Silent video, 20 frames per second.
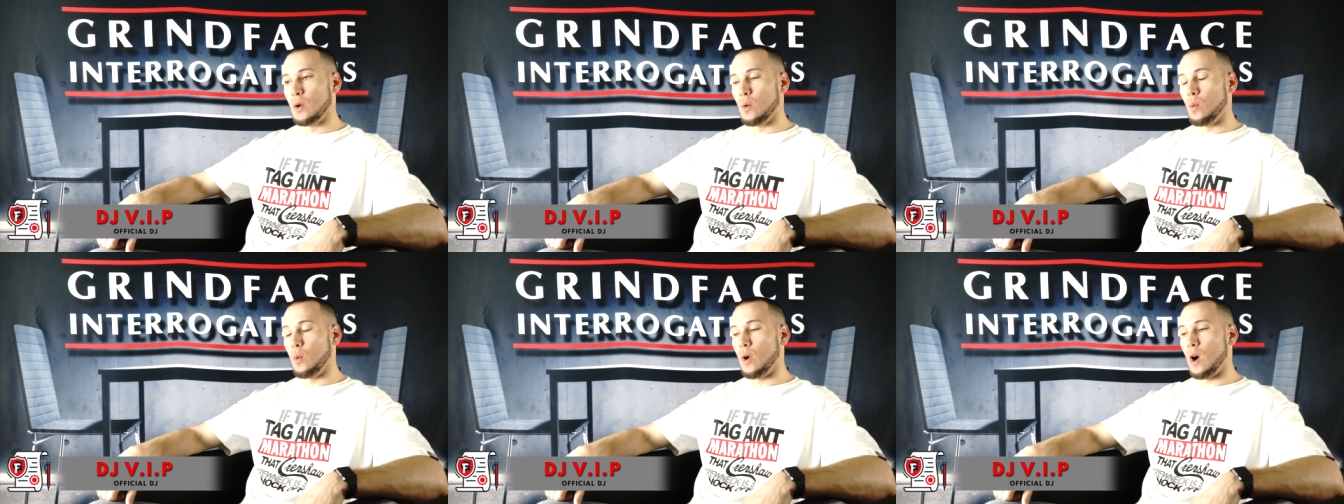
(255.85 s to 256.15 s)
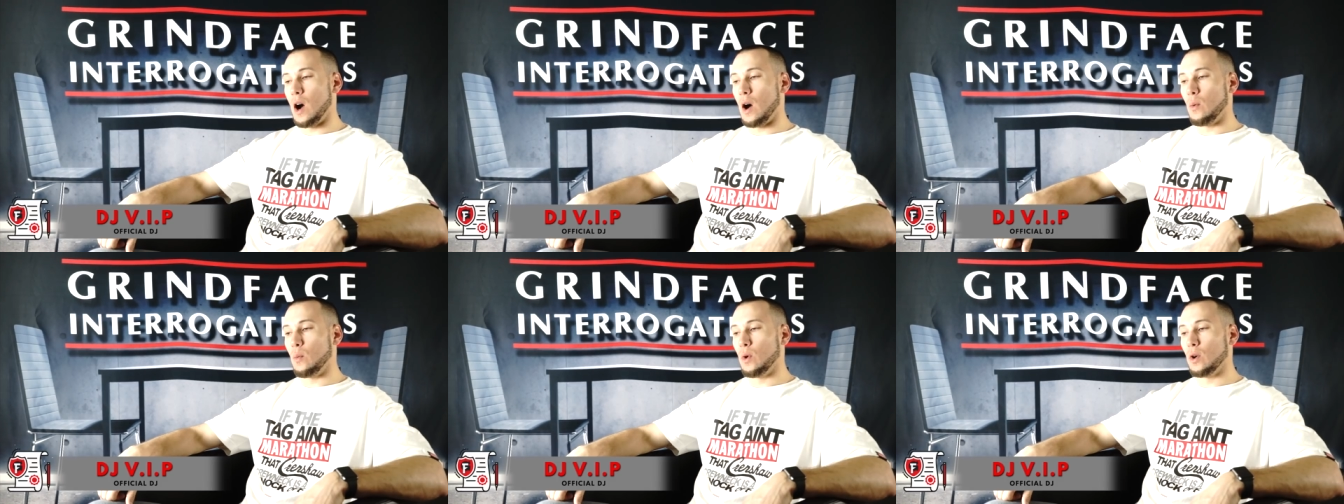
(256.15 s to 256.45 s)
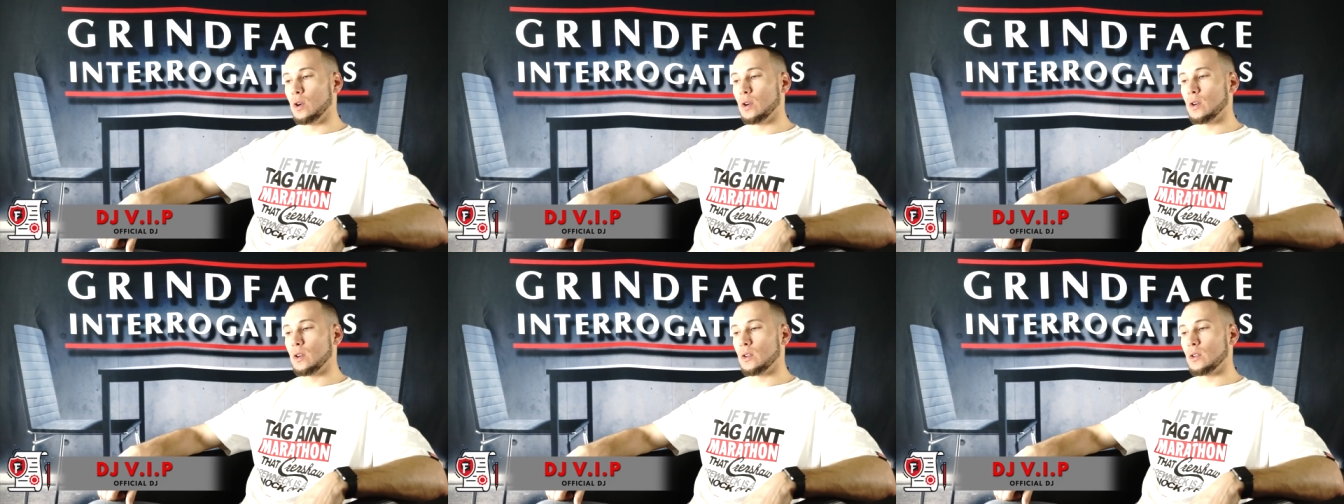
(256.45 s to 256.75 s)
well, I
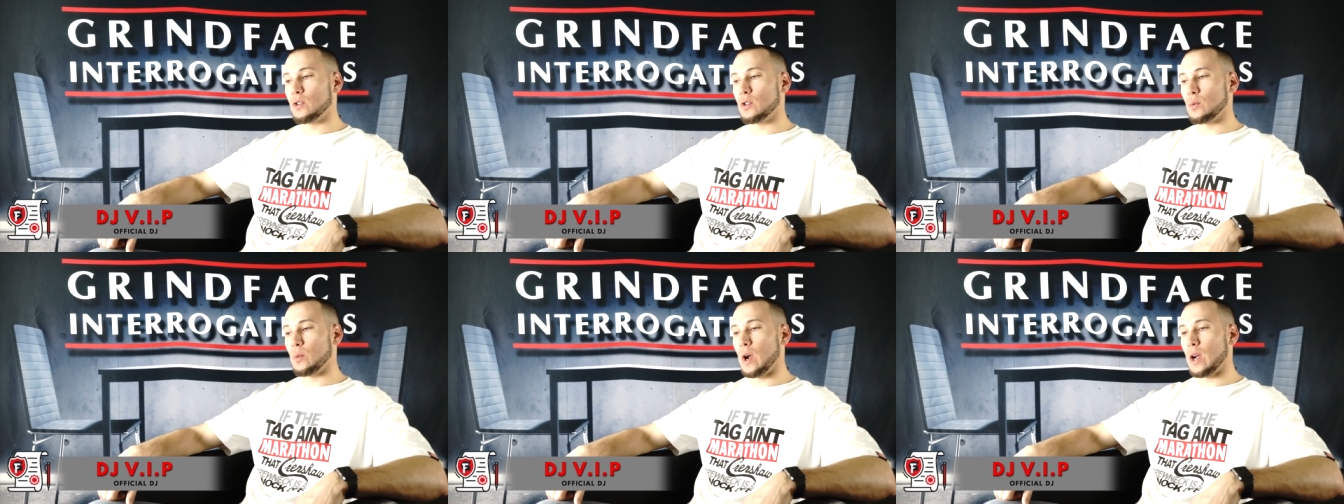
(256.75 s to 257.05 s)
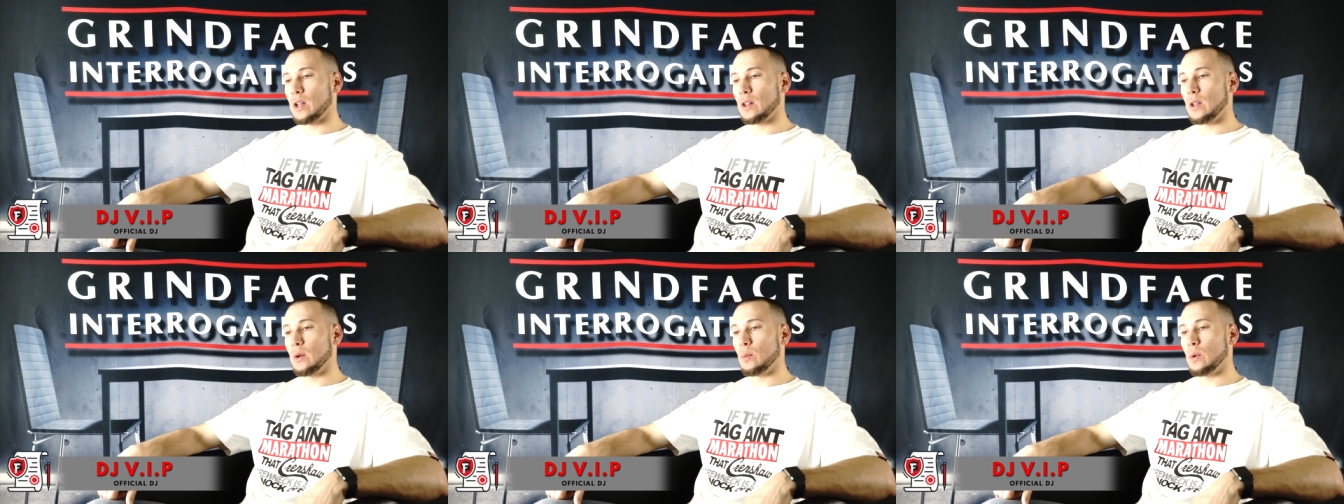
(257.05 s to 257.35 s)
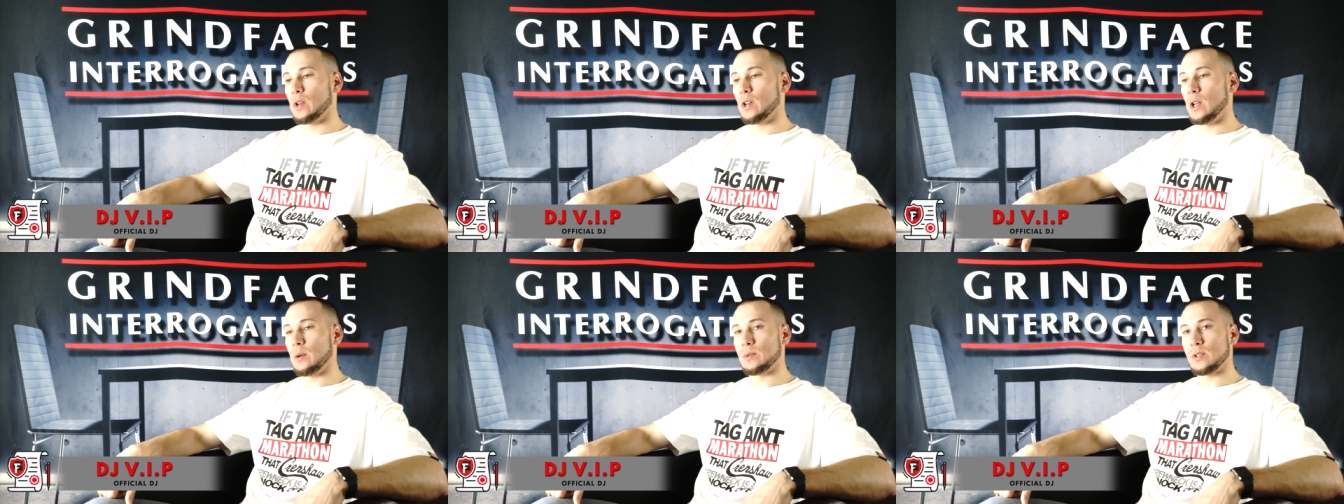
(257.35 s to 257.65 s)
work directly
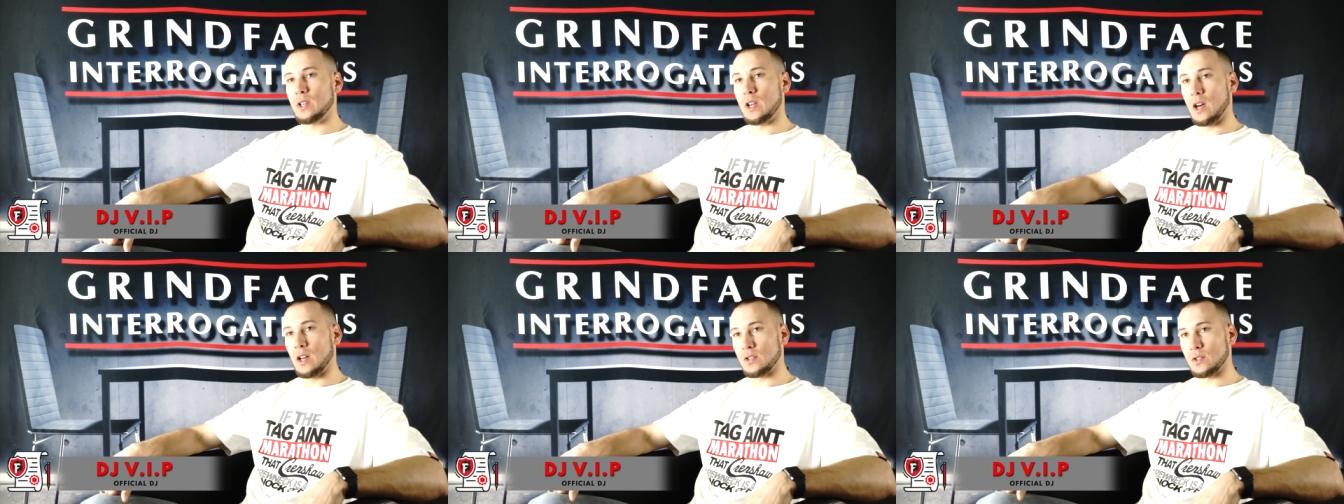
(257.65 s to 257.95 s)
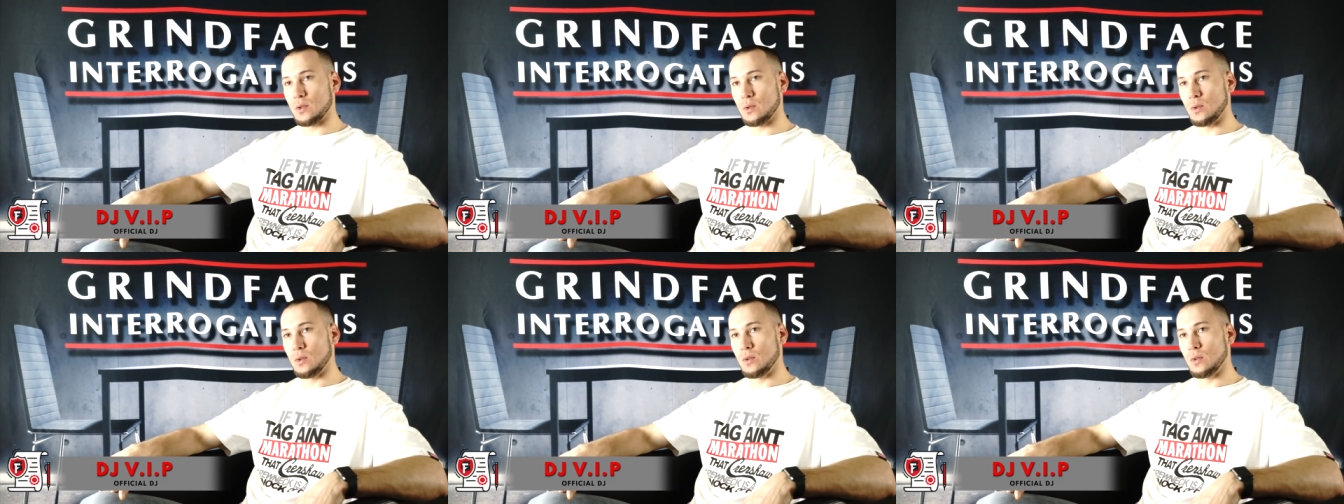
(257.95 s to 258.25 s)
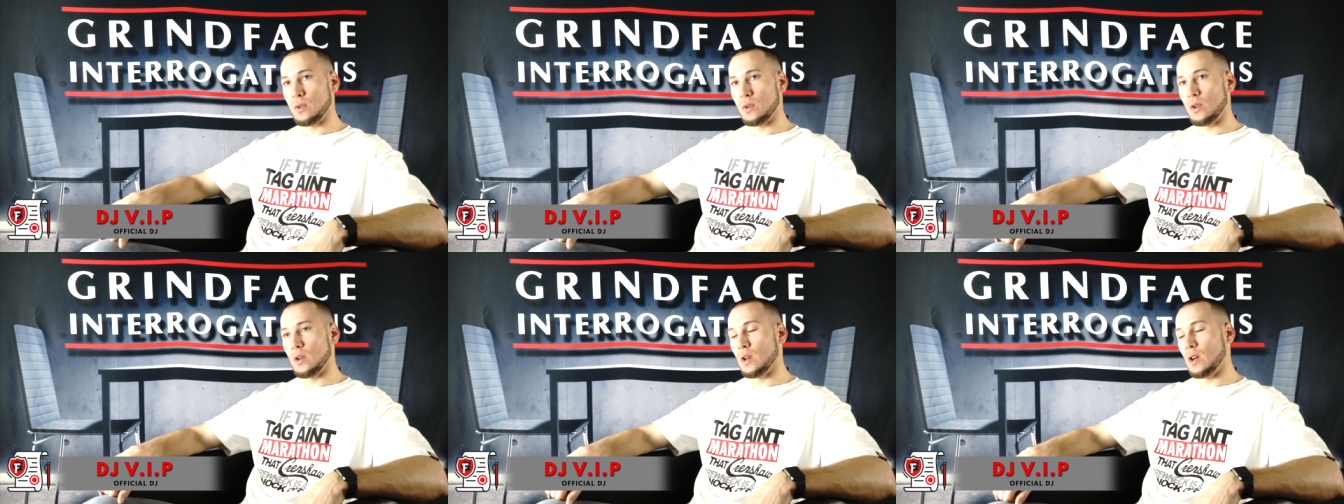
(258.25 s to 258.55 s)
with Nipsey Hussle,
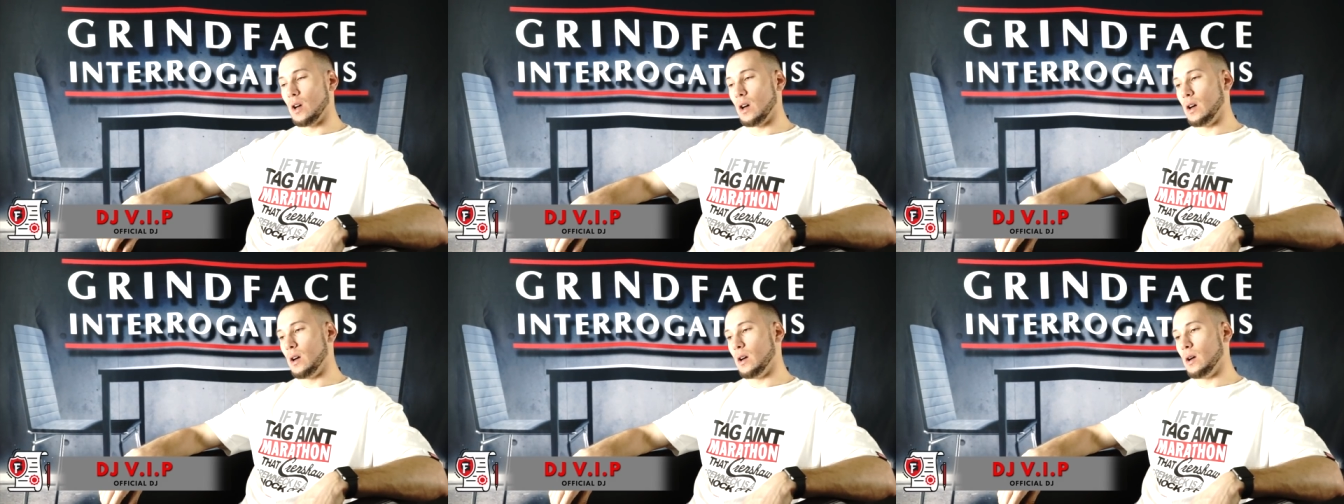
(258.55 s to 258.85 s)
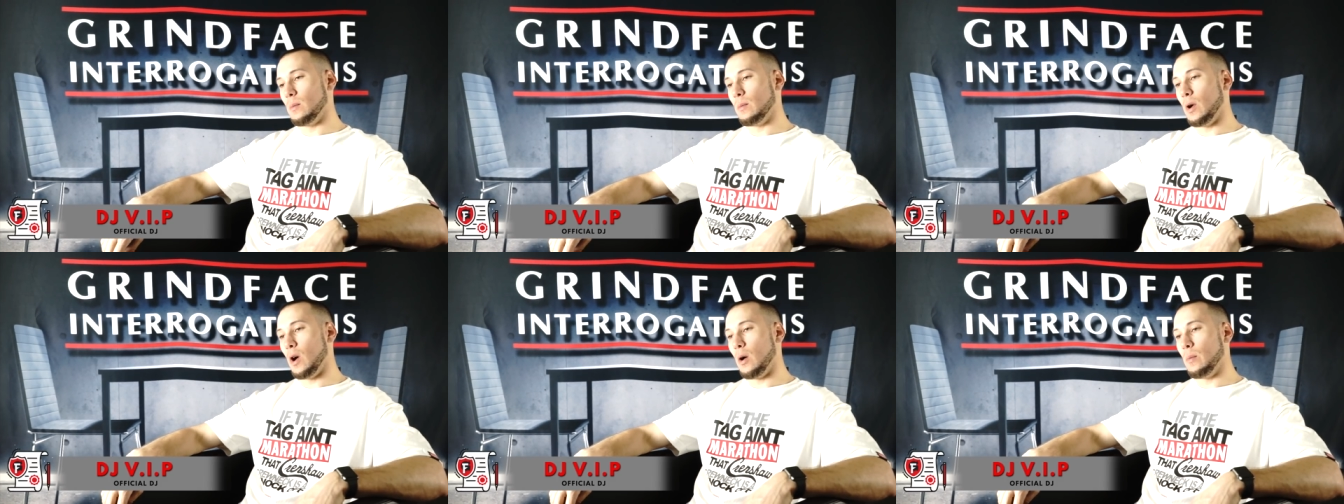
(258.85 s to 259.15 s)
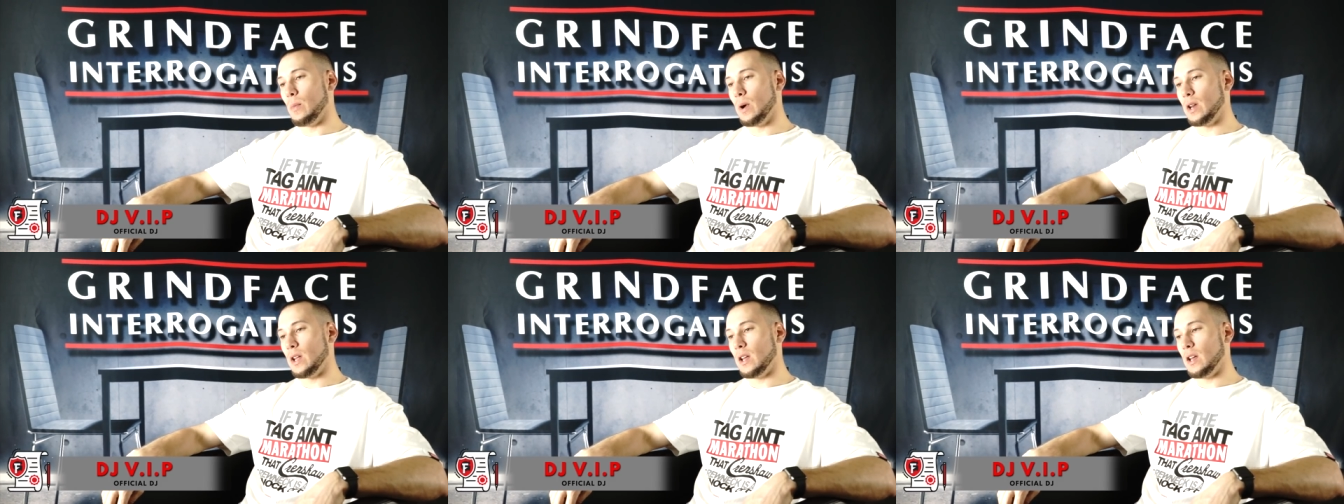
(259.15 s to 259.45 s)
um, All
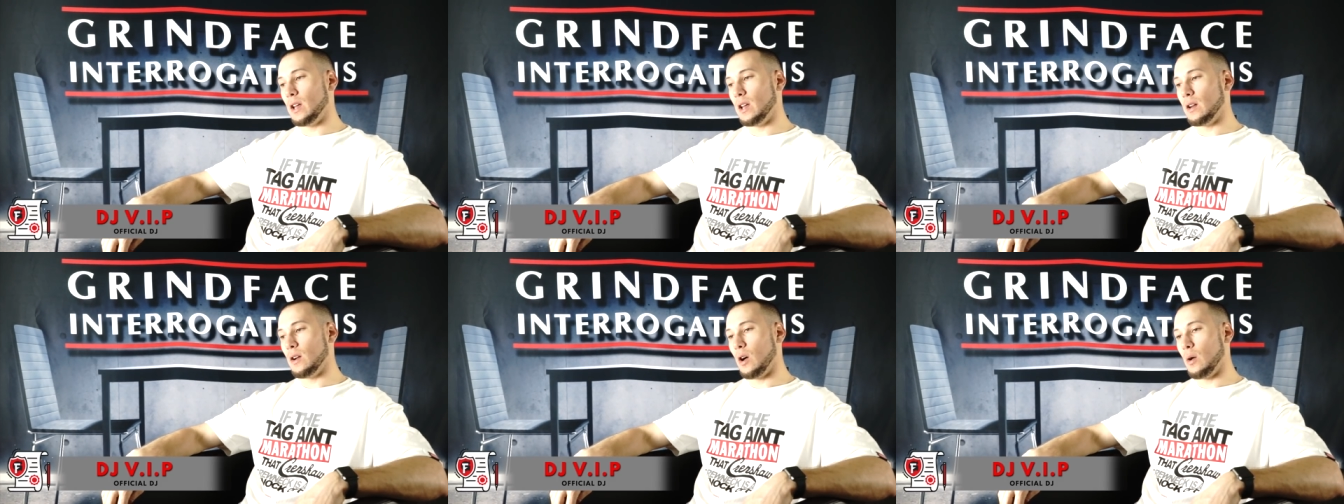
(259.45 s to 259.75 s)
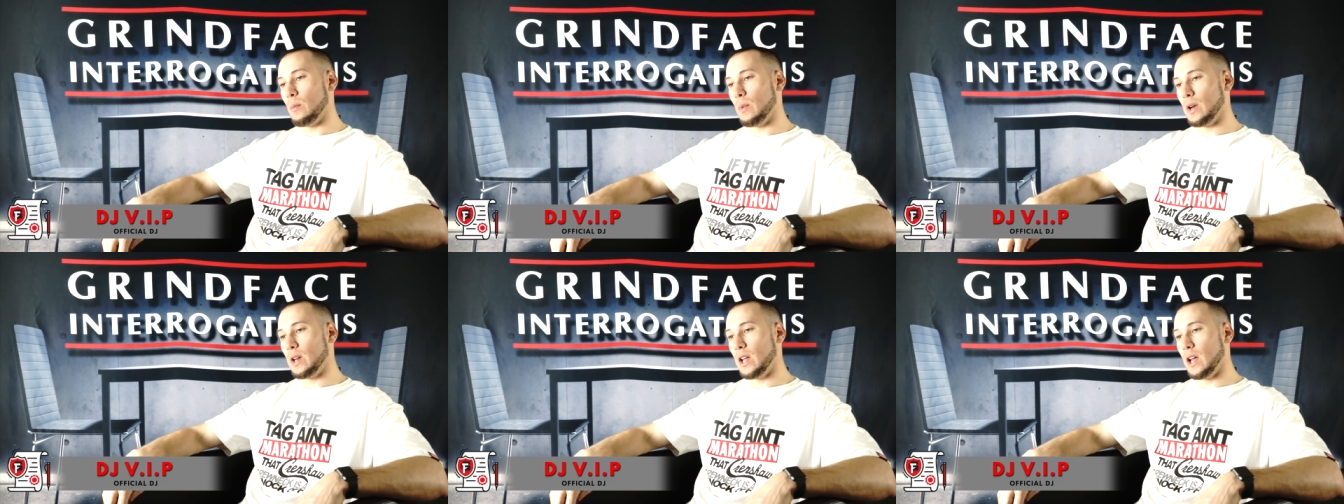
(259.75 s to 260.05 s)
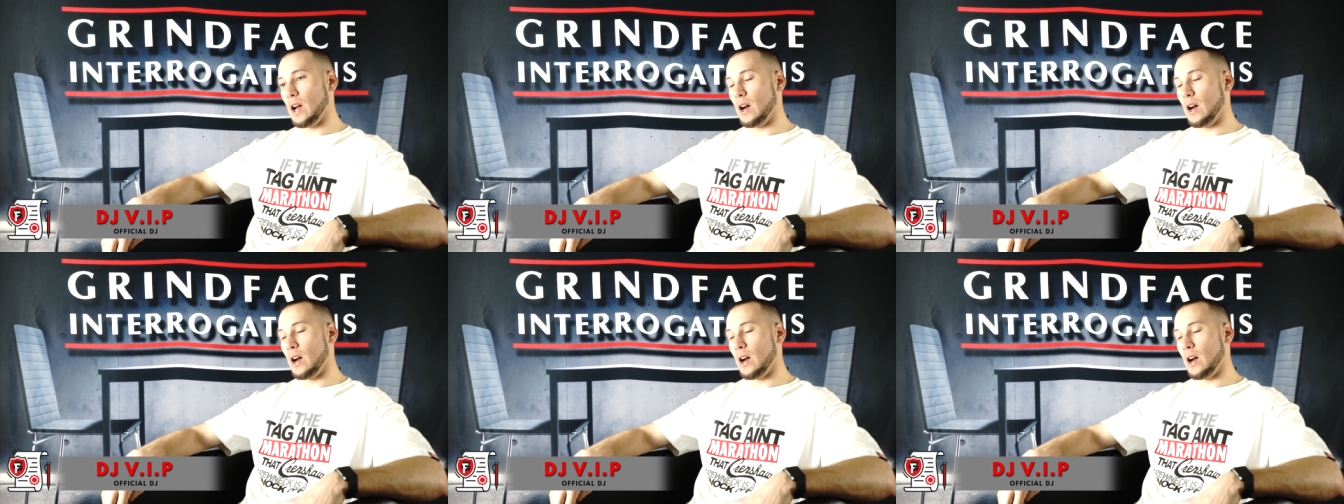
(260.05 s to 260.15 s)
Money In, All Money